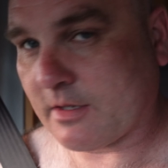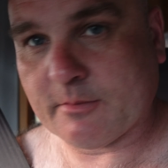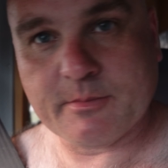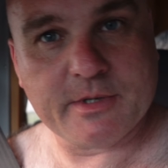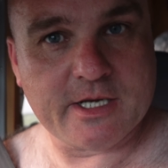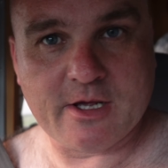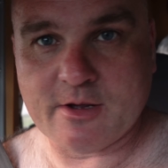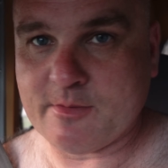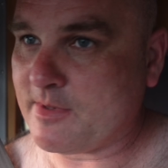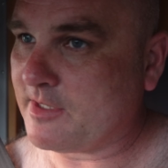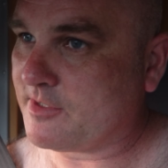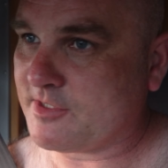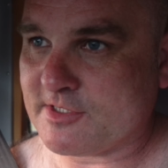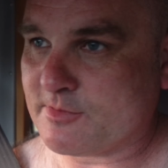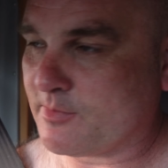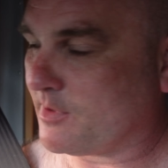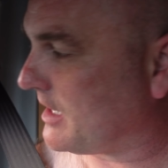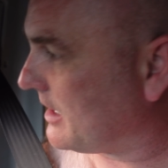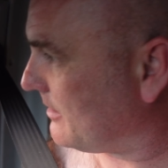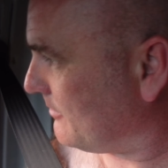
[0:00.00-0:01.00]
there'll be no
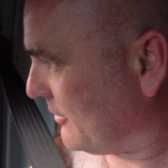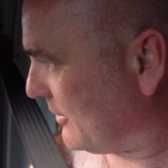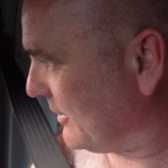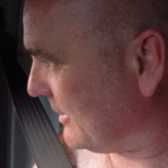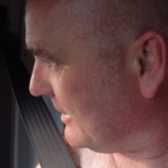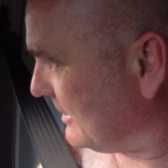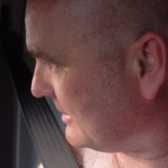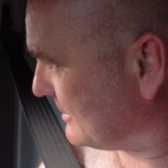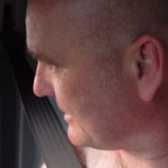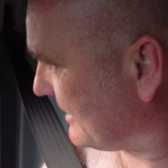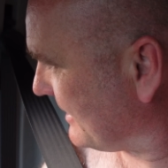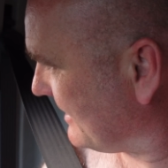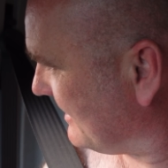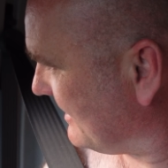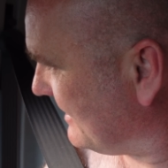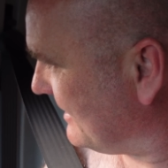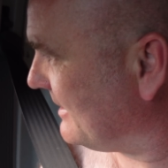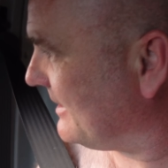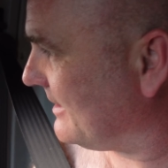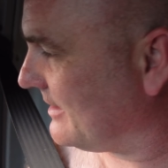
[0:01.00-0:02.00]
midges with that breeze.
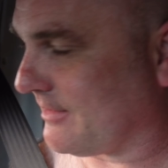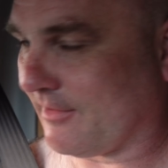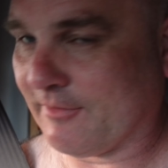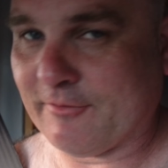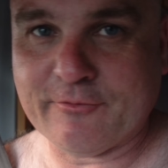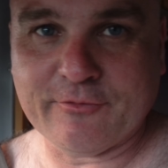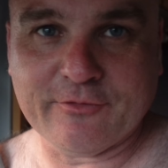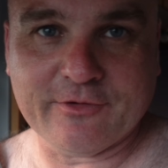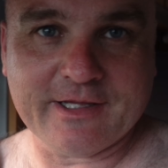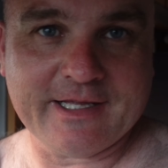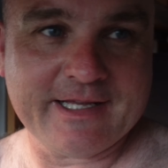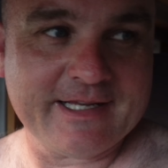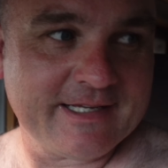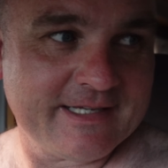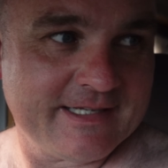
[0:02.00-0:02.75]
Lovely.